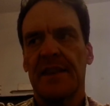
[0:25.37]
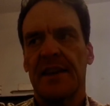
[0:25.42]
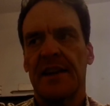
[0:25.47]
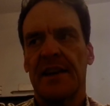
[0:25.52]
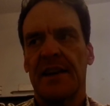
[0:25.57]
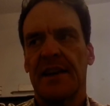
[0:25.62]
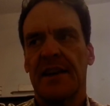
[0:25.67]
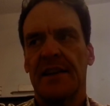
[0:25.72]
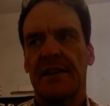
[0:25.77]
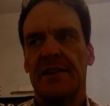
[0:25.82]

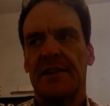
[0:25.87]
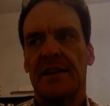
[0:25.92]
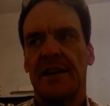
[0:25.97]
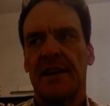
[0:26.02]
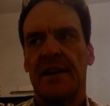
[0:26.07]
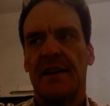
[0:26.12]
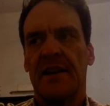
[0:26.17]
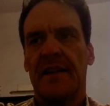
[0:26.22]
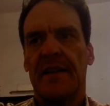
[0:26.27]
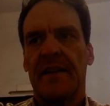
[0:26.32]
and
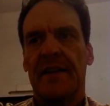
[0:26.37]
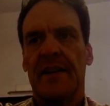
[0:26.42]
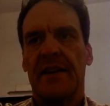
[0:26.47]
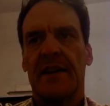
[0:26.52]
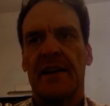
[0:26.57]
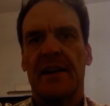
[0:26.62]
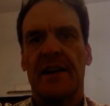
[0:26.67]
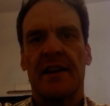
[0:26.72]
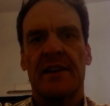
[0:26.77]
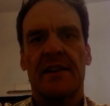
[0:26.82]

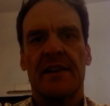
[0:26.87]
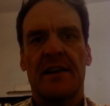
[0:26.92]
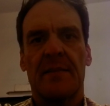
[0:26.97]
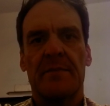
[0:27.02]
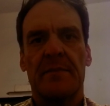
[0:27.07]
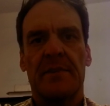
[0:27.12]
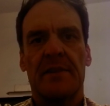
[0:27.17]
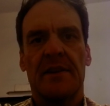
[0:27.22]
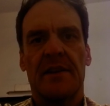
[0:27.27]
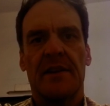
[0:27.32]
I ended up